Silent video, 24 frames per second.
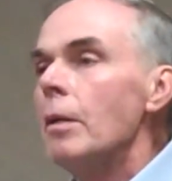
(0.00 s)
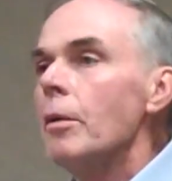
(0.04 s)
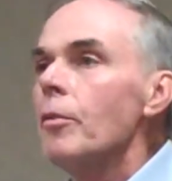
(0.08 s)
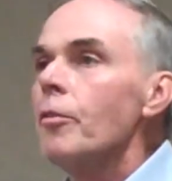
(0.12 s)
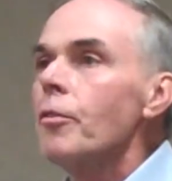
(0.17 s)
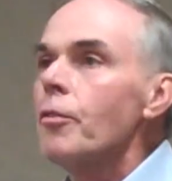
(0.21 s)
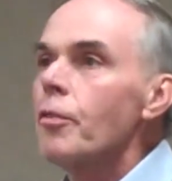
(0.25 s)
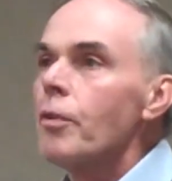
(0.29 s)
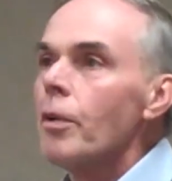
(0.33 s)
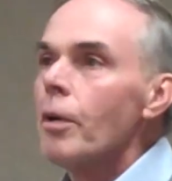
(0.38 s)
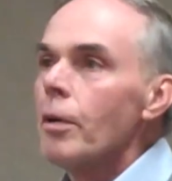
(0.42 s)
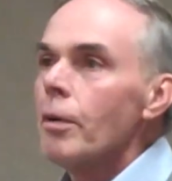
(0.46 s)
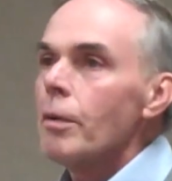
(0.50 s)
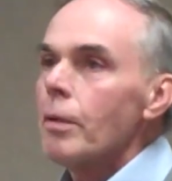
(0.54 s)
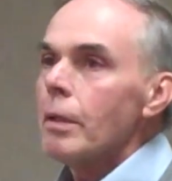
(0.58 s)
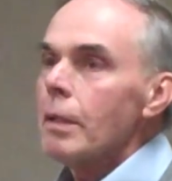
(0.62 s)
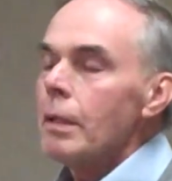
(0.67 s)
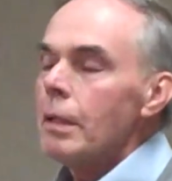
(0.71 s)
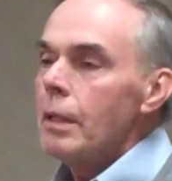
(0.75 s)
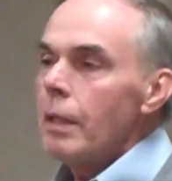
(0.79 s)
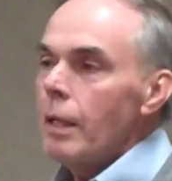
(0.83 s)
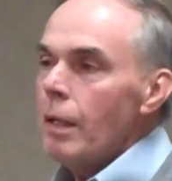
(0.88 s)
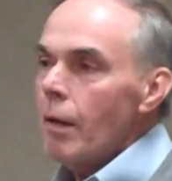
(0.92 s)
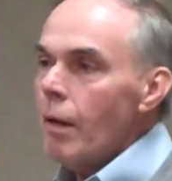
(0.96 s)
So
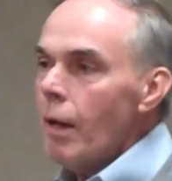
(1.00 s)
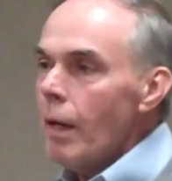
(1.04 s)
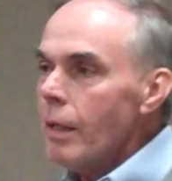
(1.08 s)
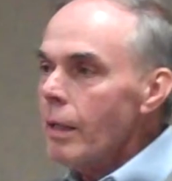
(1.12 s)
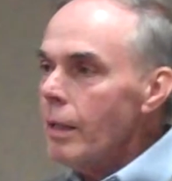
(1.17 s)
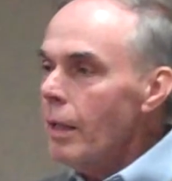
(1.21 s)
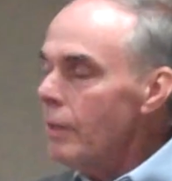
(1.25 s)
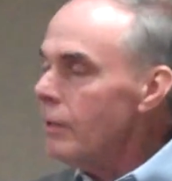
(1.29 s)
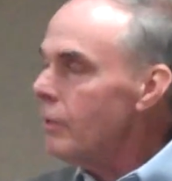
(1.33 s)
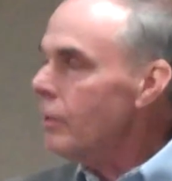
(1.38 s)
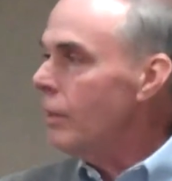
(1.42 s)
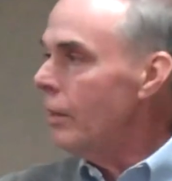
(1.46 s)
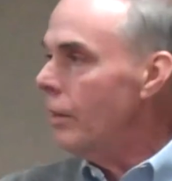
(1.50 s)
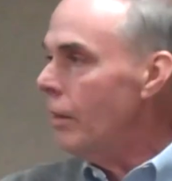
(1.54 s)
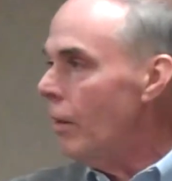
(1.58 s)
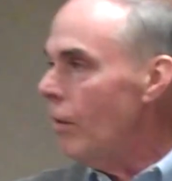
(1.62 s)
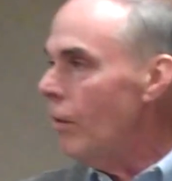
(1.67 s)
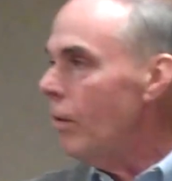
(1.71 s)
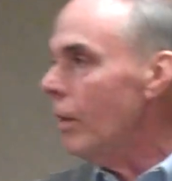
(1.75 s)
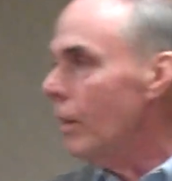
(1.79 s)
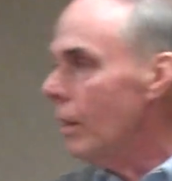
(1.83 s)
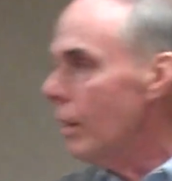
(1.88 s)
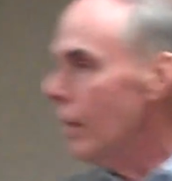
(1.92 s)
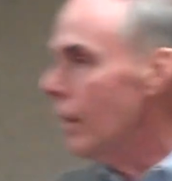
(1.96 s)
there I got to
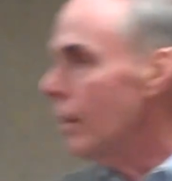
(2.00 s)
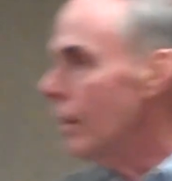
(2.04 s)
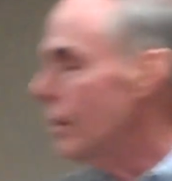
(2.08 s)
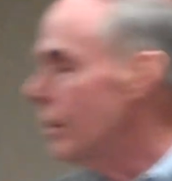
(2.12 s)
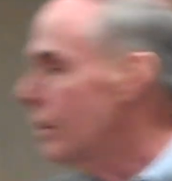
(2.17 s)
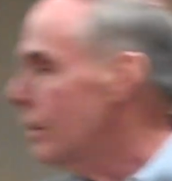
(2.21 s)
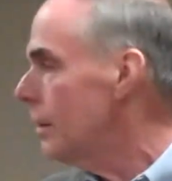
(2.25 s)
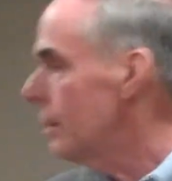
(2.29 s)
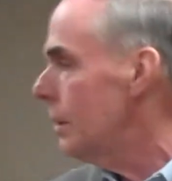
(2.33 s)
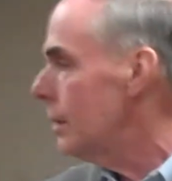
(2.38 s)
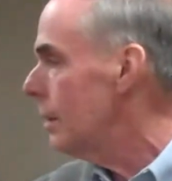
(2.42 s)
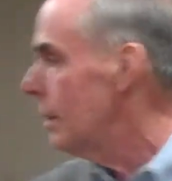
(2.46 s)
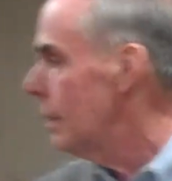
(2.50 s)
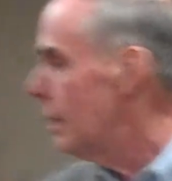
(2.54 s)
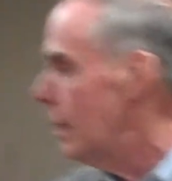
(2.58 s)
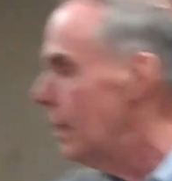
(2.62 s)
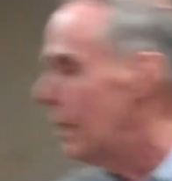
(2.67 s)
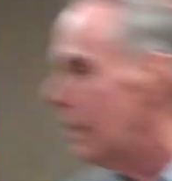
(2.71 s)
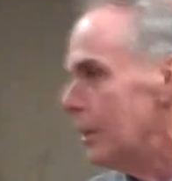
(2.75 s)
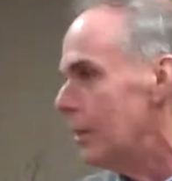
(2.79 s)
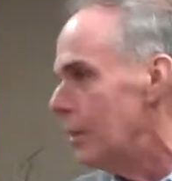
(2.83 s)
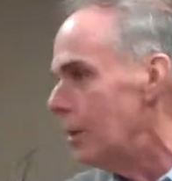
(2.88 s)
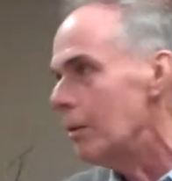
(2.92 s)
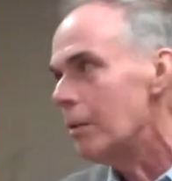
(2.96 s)
know her,
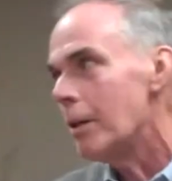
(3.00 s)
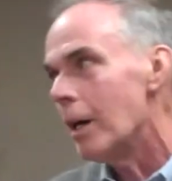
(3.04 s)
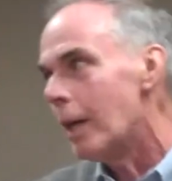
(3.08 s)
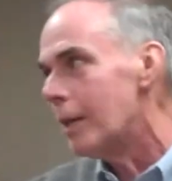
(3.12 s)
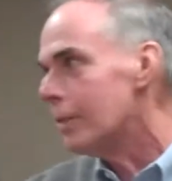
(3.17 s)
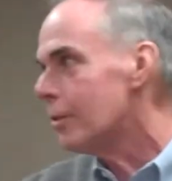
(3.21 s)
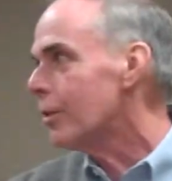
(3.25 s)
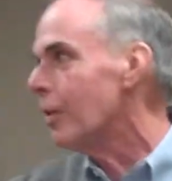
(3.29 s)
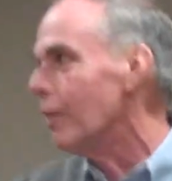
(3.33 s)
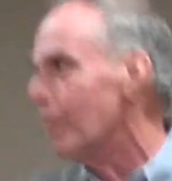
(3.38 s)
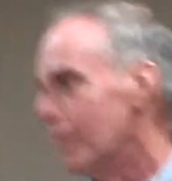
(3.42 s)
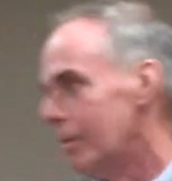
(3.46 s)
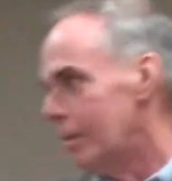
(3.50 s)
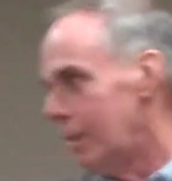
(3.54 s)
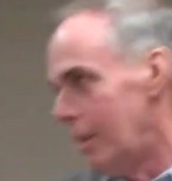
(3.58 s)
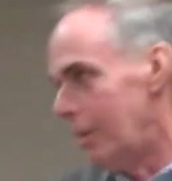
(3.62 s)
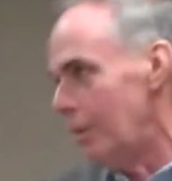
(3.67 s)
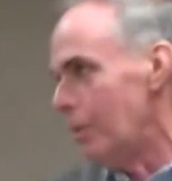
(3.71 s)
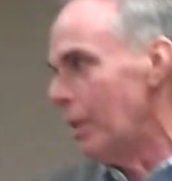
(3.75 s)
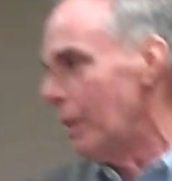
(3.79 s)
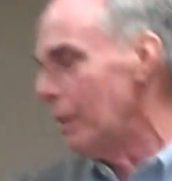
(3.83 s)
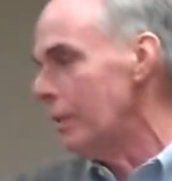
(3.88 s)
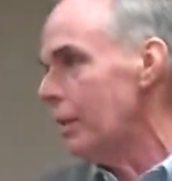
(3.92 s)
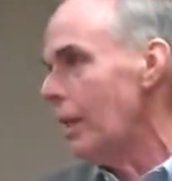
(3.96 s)
and you guys don't
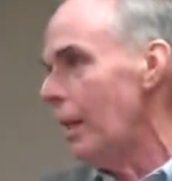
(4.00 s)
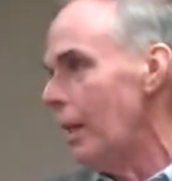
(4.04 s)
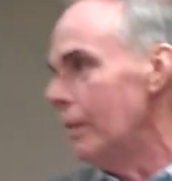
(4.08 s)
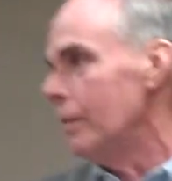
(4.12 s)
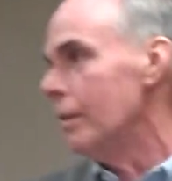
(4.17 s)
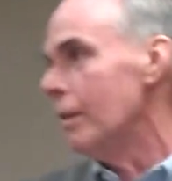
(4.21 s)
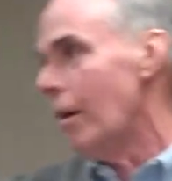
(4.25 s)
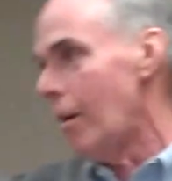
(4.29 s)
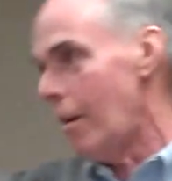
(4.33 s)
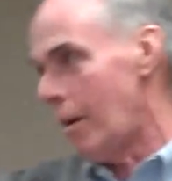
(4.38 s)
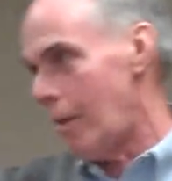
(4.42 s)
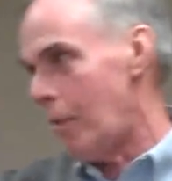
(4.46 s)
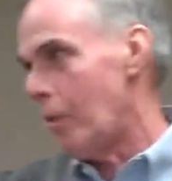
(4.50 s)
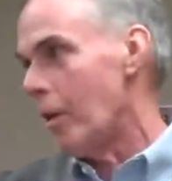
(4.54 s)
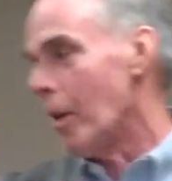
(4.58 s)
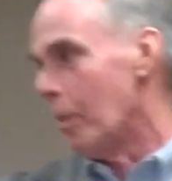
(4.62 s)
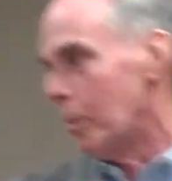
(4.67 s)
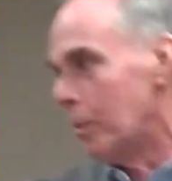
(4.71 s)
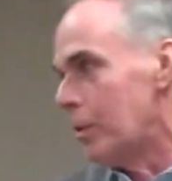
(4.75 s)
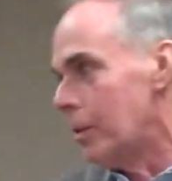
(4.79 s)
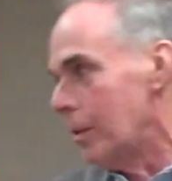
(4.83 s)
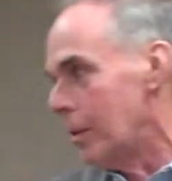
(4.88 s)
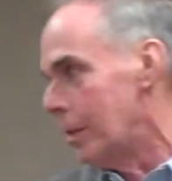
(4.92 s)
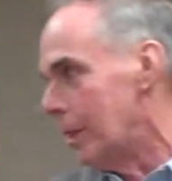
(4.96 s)
know this, Helen Harvey,
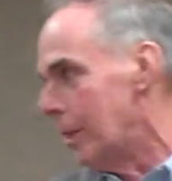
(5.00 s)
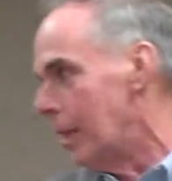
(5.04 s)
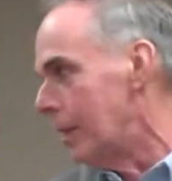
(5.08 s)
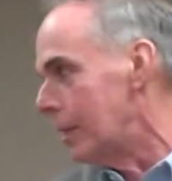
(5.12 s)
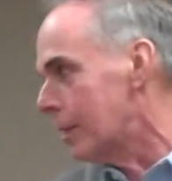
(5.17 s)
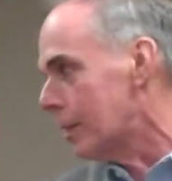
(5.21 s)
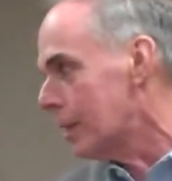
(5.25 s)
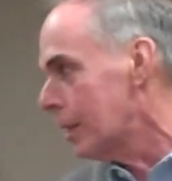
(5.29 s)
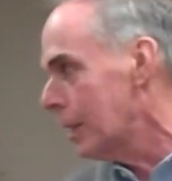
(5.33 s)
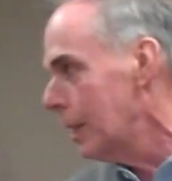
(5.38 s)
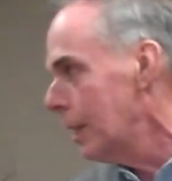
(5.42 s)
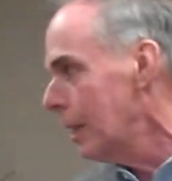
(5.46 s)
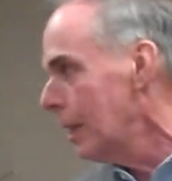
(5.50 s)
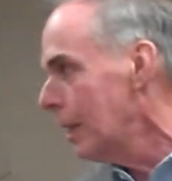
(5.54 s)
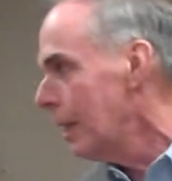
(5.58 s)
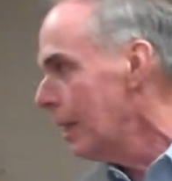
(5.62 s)
I'm sure does.